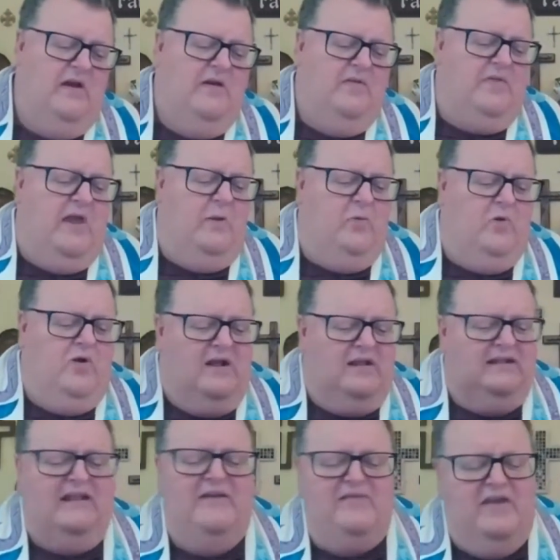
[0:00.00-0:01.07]
They were
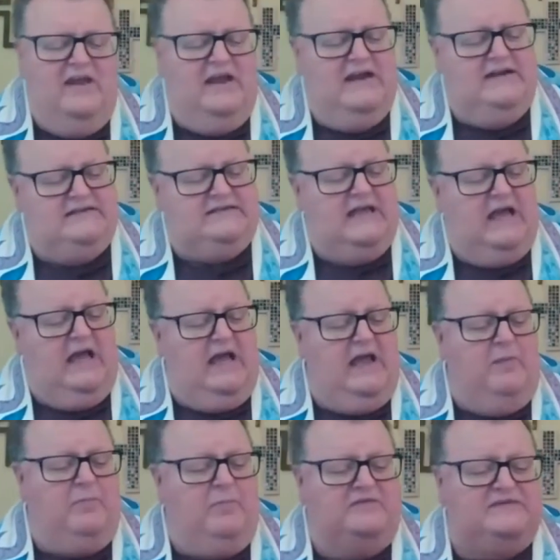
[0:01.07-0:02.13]
living in a
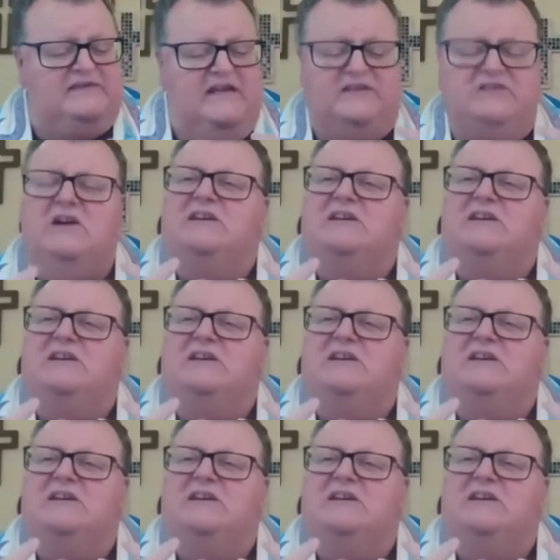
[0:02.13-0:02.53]
time of such